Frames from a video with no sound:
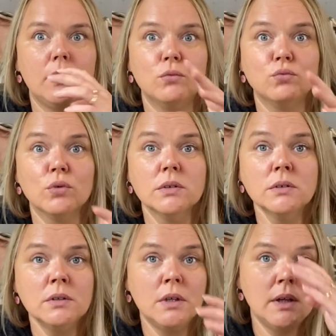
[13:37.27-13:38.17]

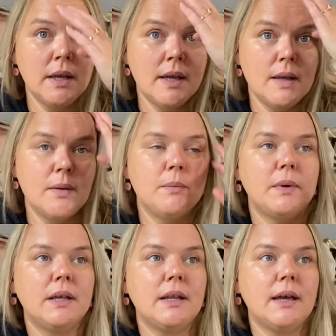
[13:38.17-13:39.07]
wool,
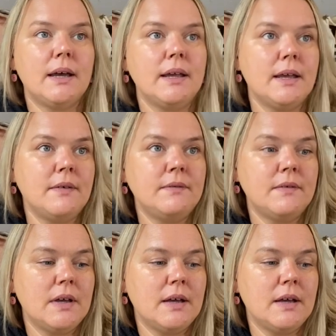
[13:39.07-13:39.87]
but I have